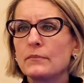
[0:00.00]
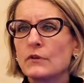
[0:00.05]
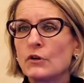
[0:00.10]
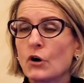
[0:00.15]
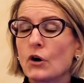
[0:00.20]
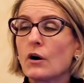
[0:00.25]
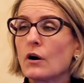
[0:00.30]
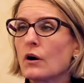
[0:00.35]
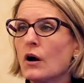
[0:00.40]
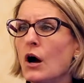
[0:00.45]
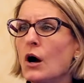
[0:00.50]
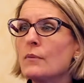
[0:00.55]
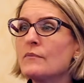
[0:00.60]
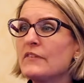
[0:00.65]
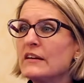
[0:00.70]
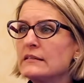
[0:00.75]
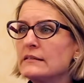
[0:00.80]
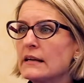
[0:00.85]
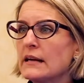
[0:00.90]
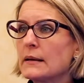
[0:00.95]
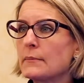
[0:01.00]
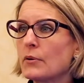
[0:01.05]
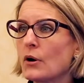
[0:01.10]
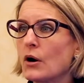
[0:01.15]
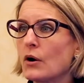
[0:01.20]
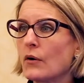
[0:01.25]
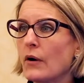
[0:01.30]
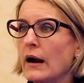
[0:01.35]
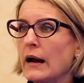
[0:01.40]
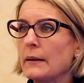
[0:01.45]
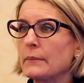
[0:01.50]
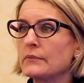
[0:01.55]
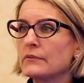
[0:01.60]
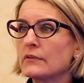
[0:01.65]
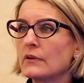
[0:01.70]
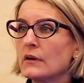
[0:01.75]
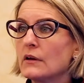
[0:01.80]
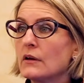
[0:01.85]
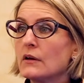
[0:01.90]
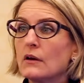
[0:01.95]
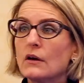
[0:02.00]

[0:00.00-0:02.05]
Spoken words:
Your home visiting programs.